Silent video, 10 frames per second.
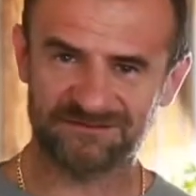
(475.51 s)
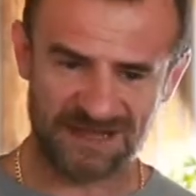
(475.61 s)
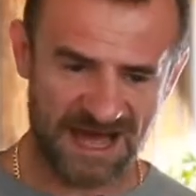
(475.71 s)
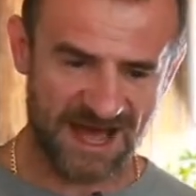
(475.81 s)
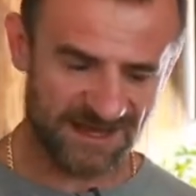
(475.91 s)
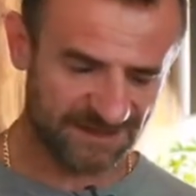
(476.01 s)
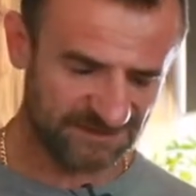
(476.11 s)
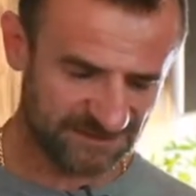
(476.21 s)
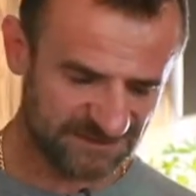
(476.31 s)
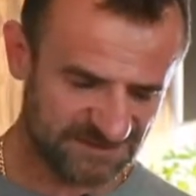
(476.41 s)
higher
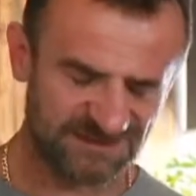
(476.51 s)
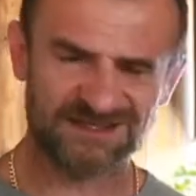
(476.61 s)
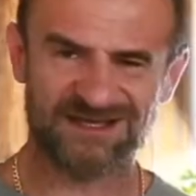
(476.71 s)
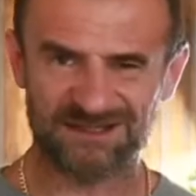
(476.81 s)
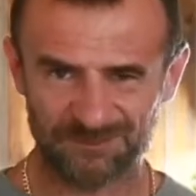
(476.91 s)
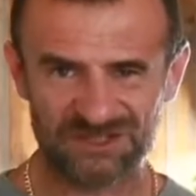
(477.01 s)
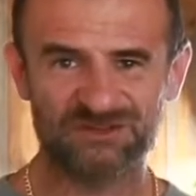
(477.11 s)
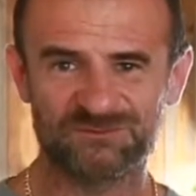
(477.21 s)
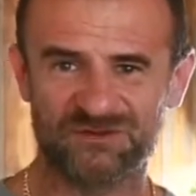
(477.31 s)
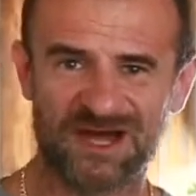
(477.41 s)
intensity, kind of
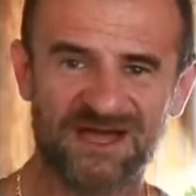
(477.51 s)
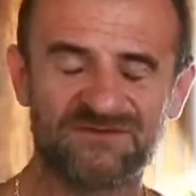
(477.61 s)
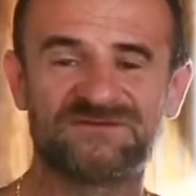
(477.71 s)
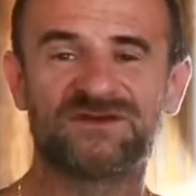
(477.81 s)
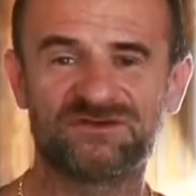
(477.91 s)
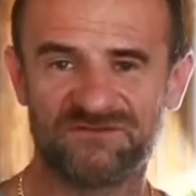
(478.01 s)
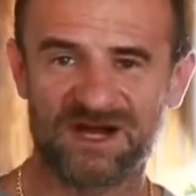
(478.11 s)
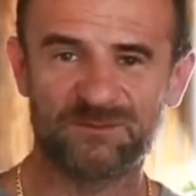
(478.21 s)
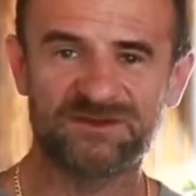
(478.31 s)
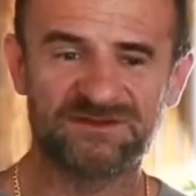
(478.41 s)
medium to high, was very
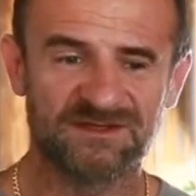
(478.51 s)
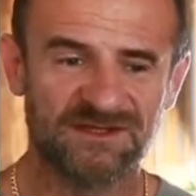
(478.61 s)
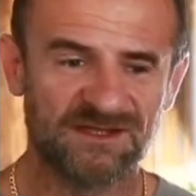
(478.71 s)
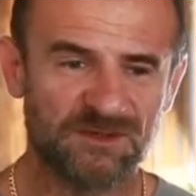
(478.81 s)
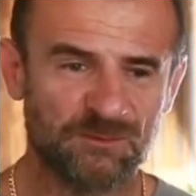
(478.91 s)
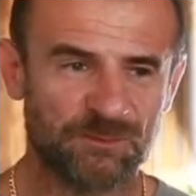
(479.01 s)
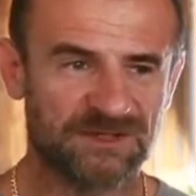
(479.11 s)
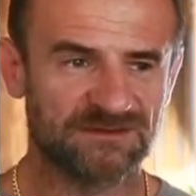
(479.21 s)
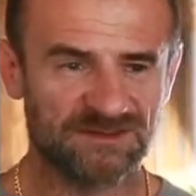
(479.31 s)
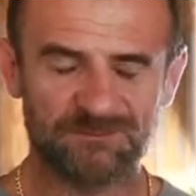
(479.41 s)
vibrant, but
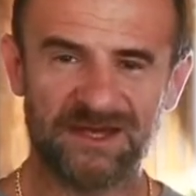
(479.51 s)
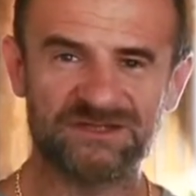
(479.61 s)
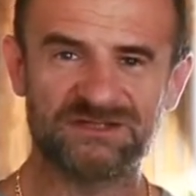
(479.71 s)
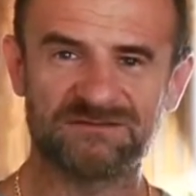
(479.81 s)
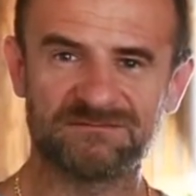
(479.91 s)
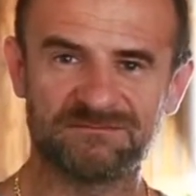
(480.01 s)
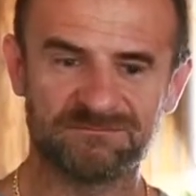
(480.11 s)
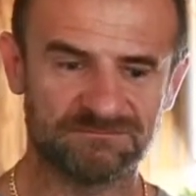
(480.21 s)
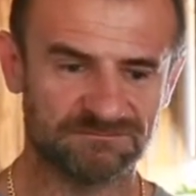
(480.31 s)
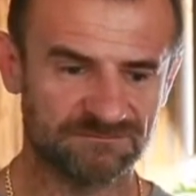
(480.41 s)
imagine
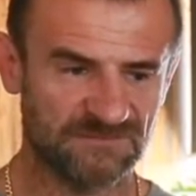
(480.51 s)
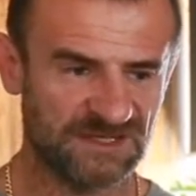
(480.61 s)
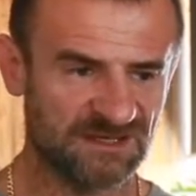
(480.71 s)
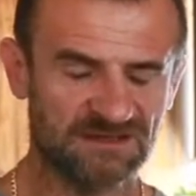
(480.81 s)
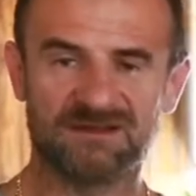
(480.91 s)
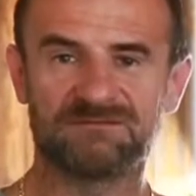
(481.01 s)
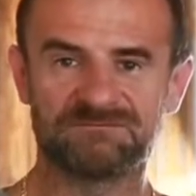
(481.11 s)
eating a